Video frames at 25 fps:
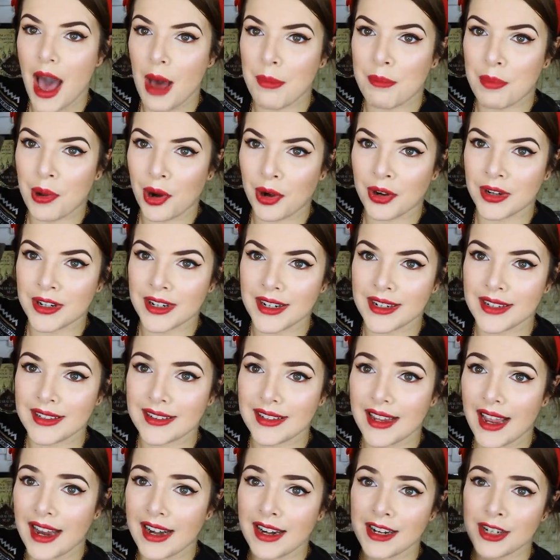a
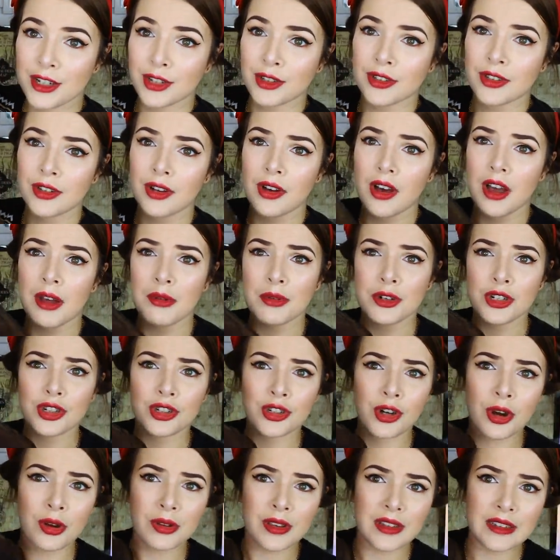bonus. And I just thought I would
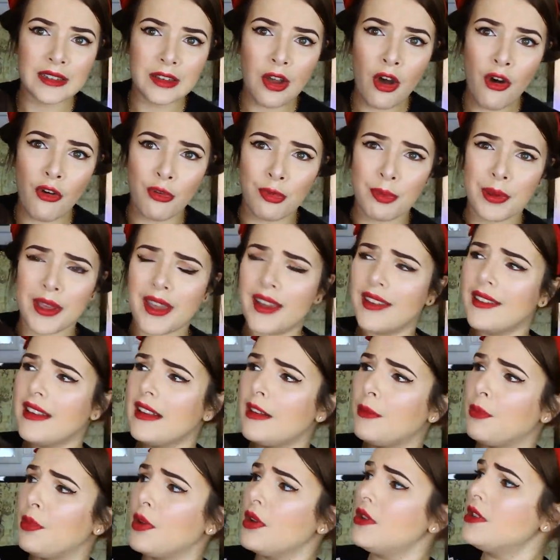show this off because
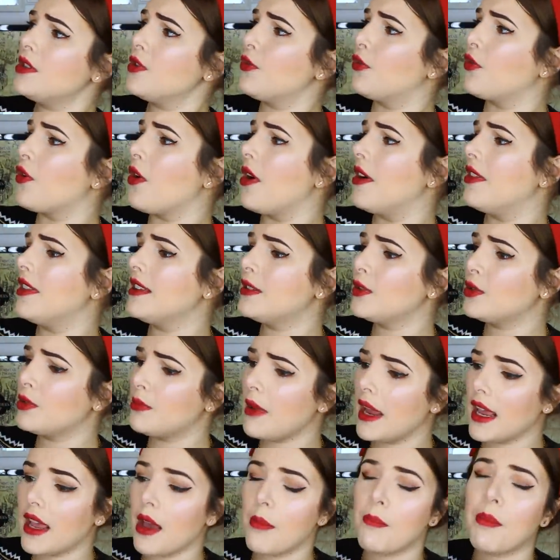it's beautiful, and this
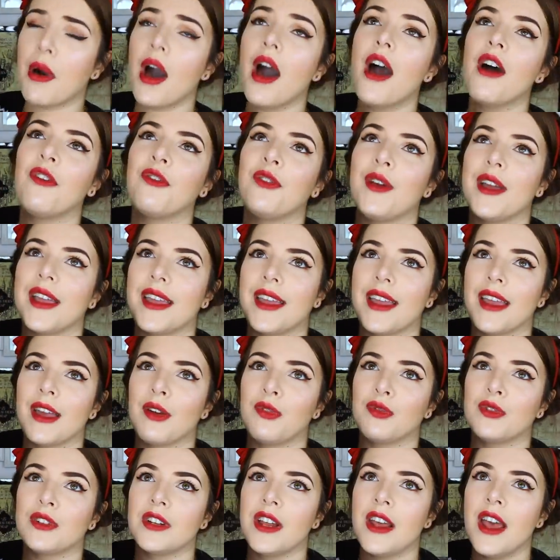would make a perfect
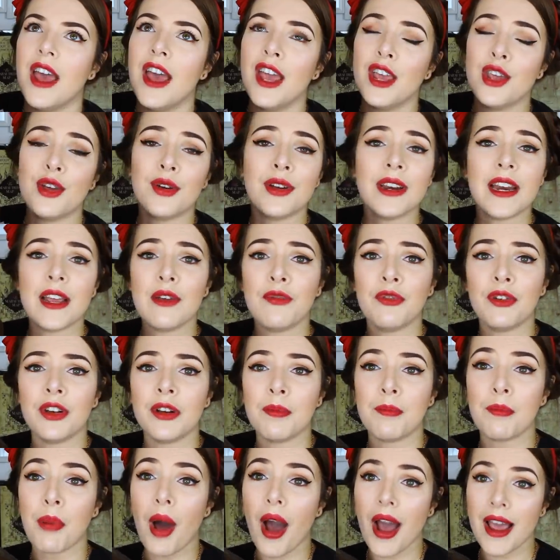gift. You could
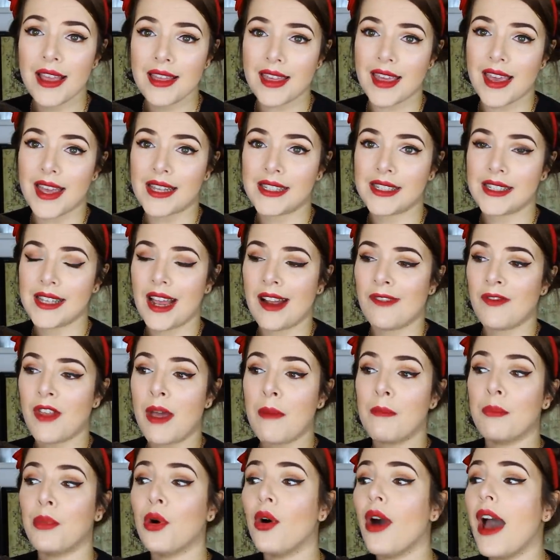even buy this and
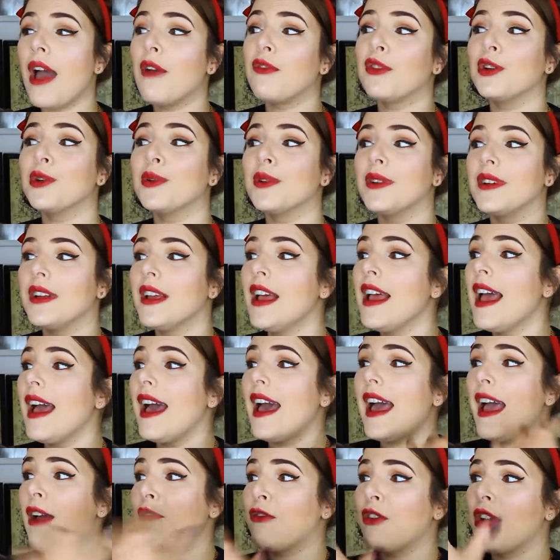then put
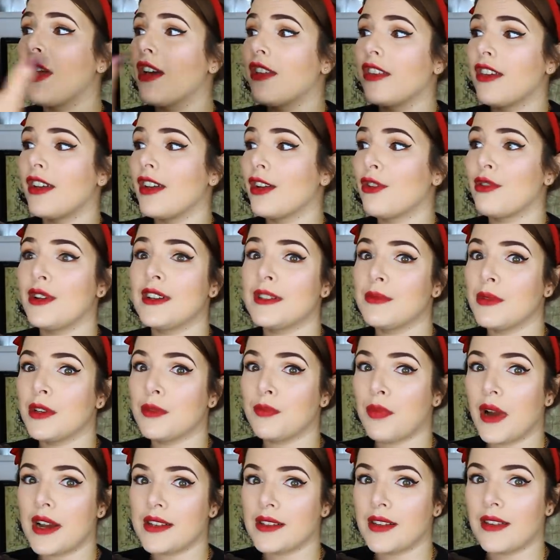every other
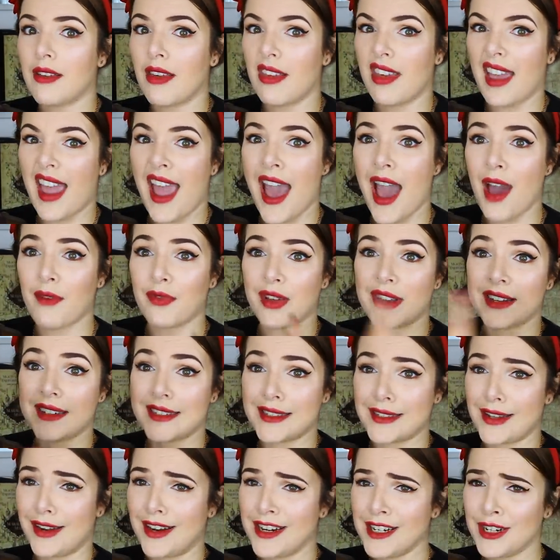Christmas present that they have
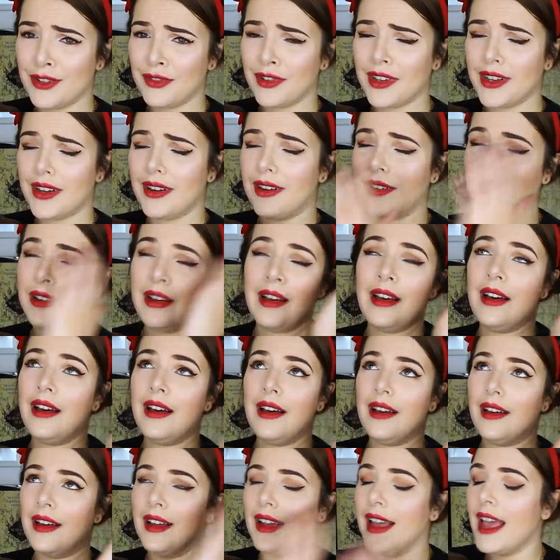inside of it.
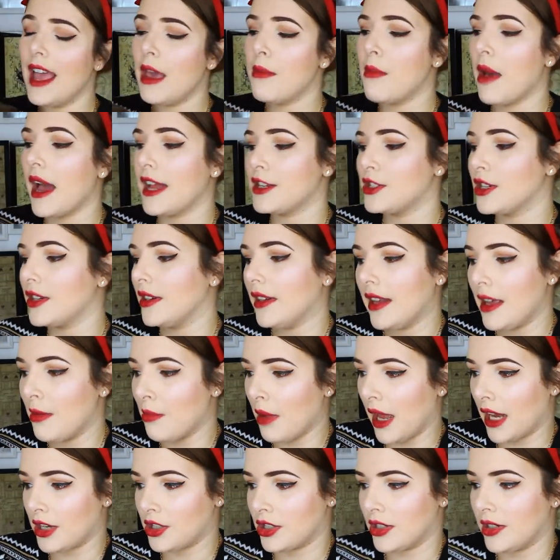Ah, imagine,
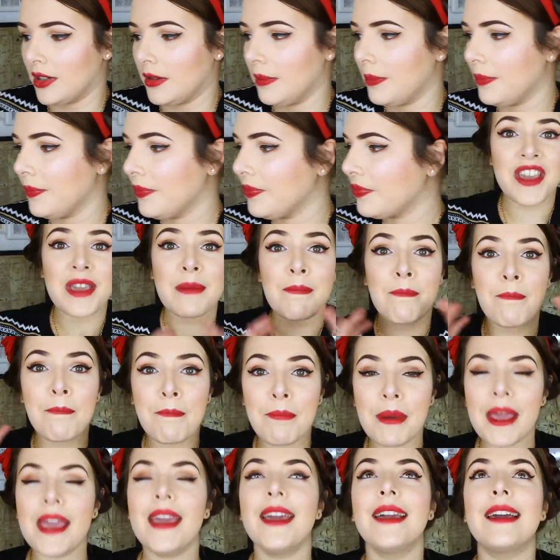imagine. The
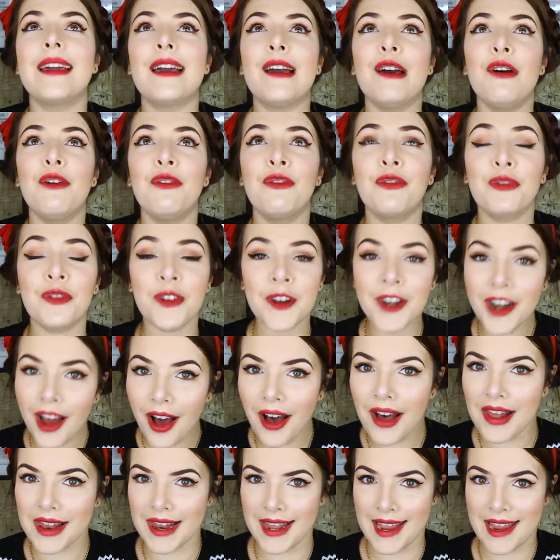big
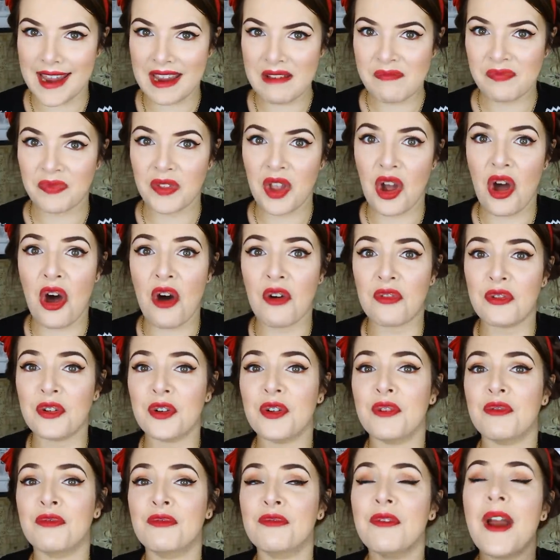finale
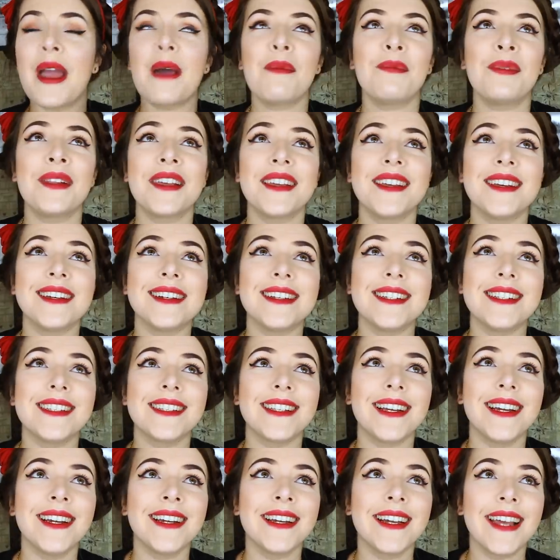of
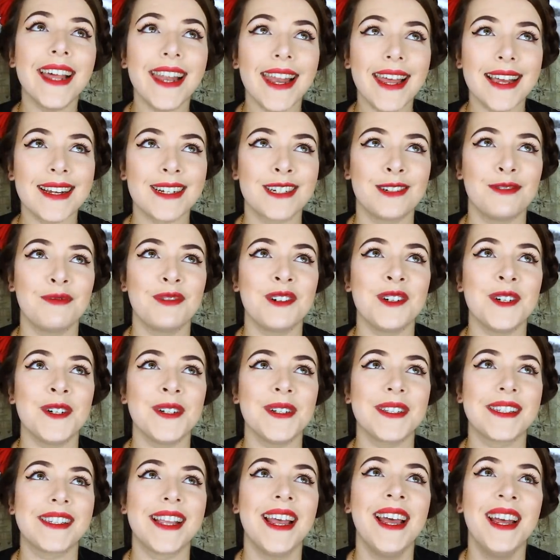replicas and
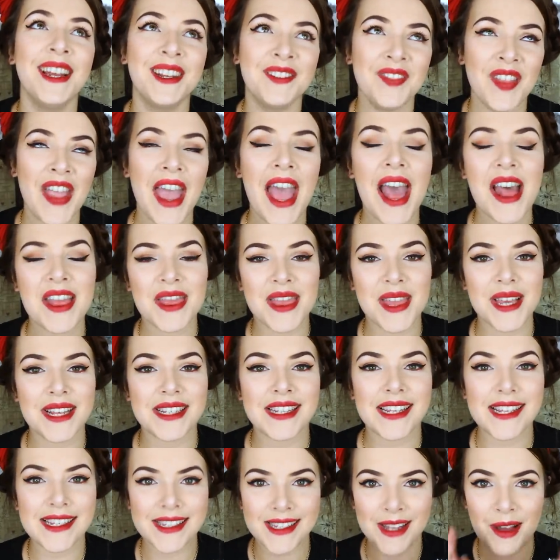collectibles.
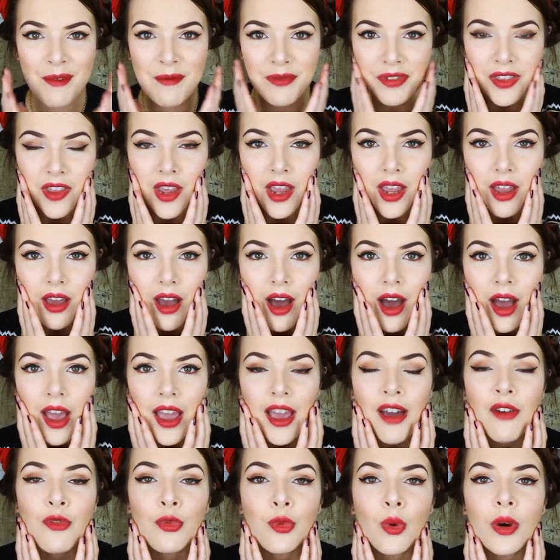This is something
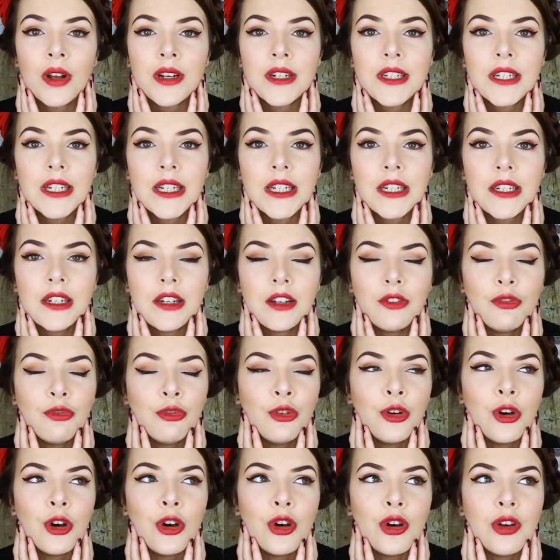I have wanted
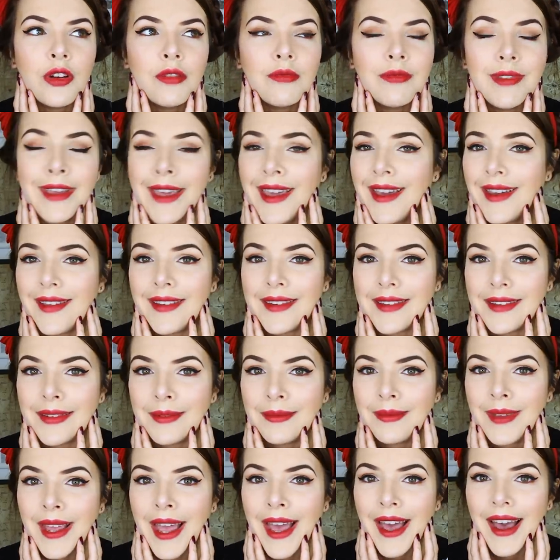for
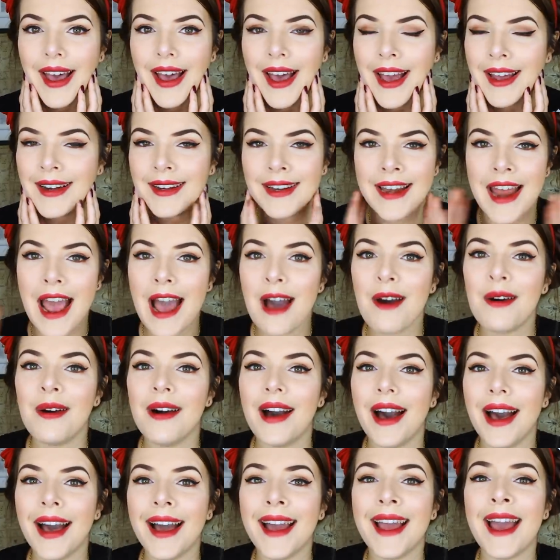years, and
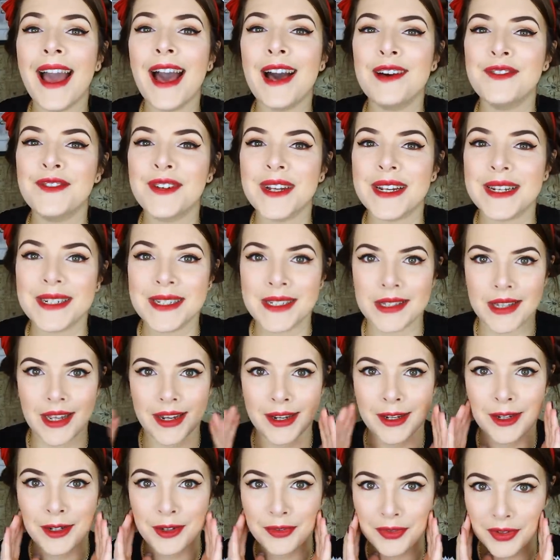now I have it.
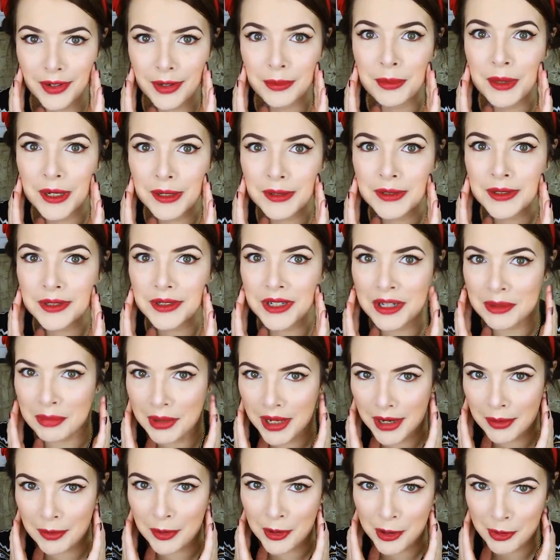Thank you very much,
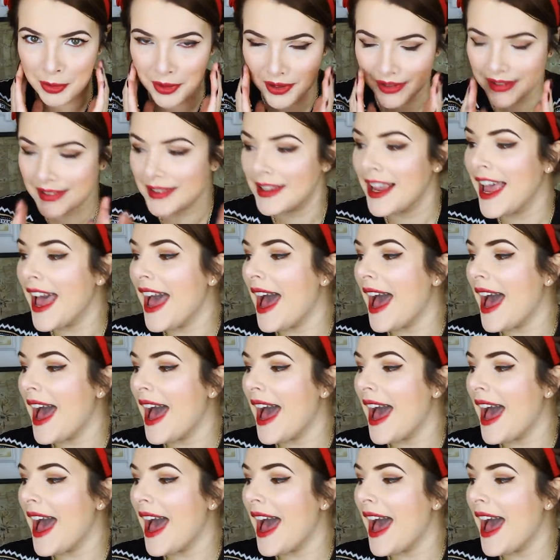eBay and Warner Brothers.